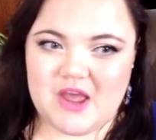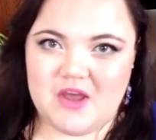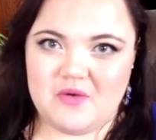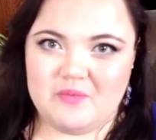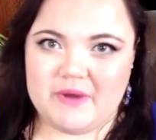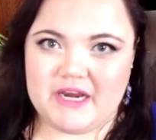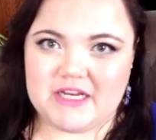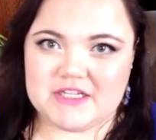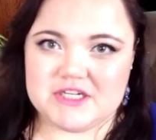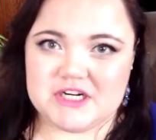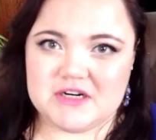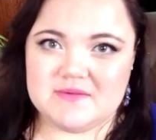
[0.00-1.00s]
But in
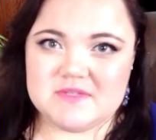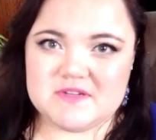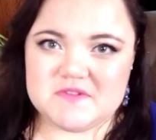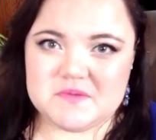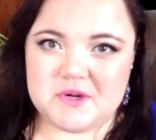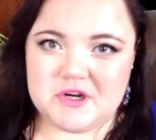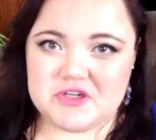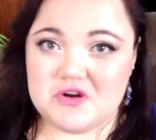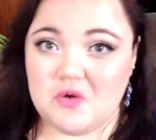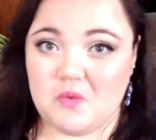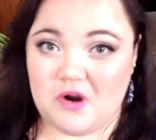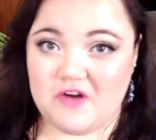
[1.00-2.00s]
terms of spiritual
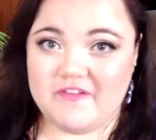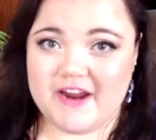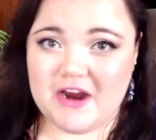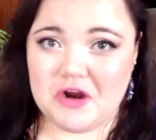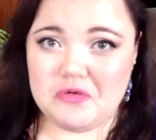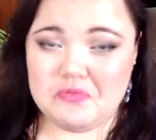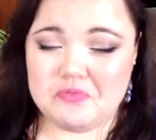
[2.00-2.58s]
warfare,